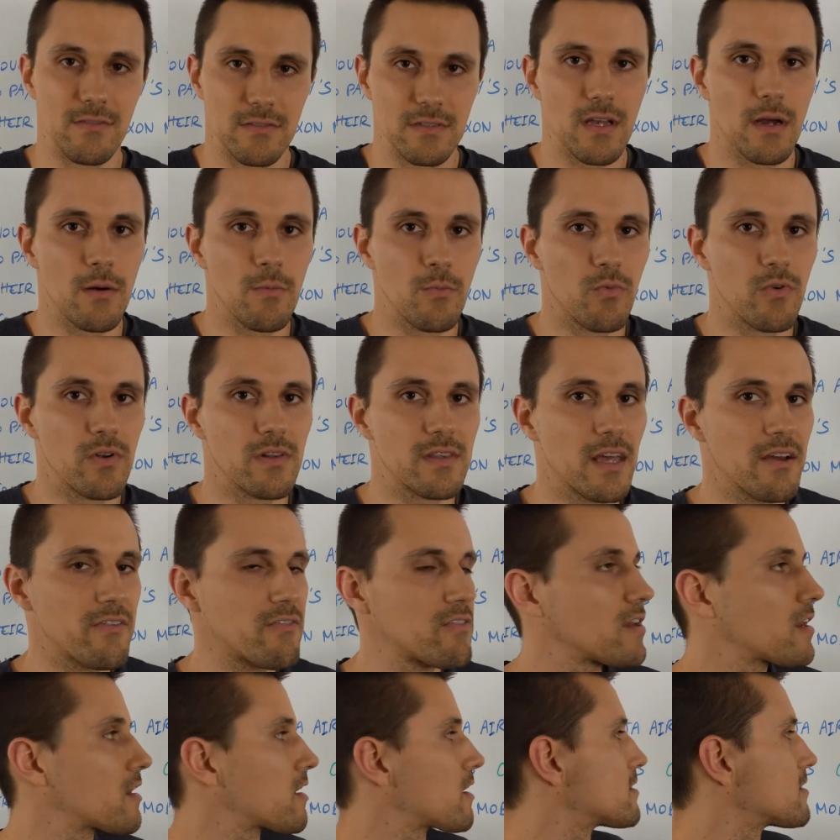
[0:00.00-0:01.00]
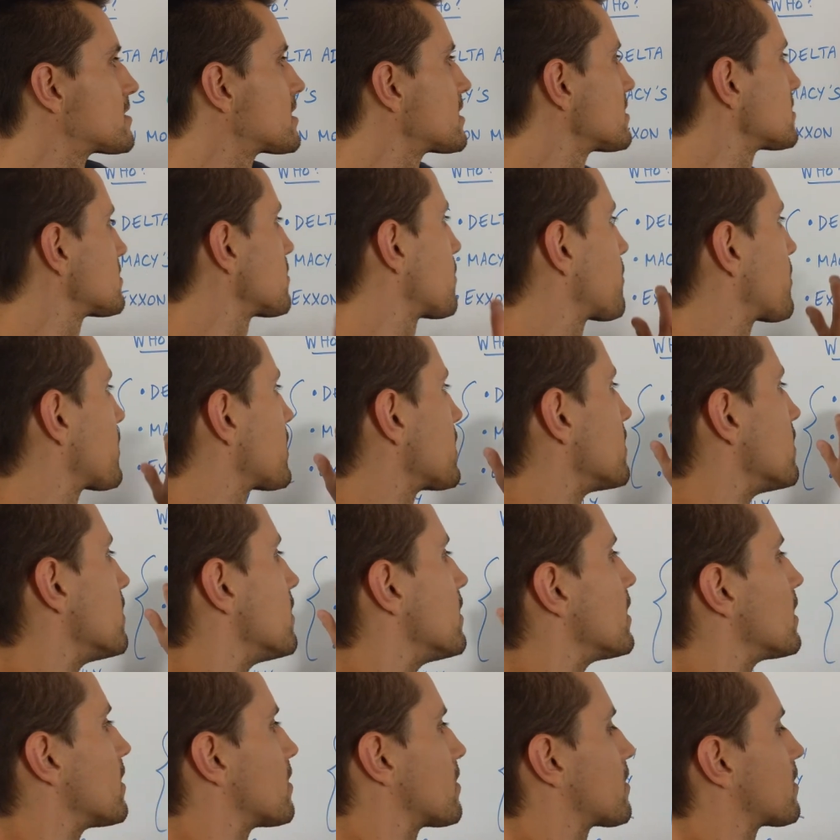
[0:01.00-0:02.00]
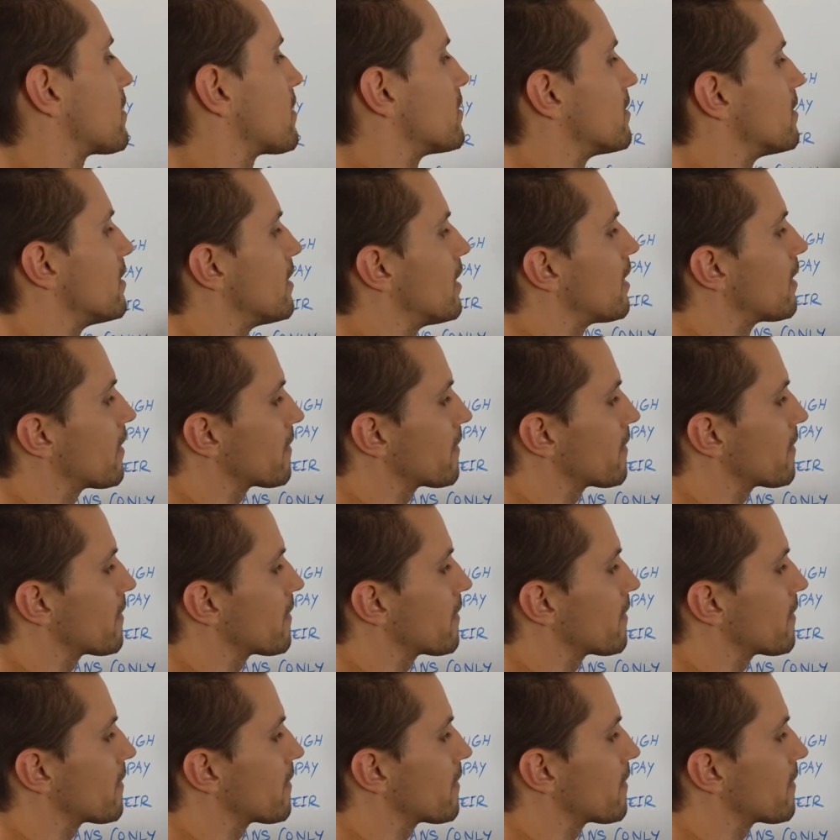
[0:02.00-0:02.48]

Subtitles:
some will definitely disappear here.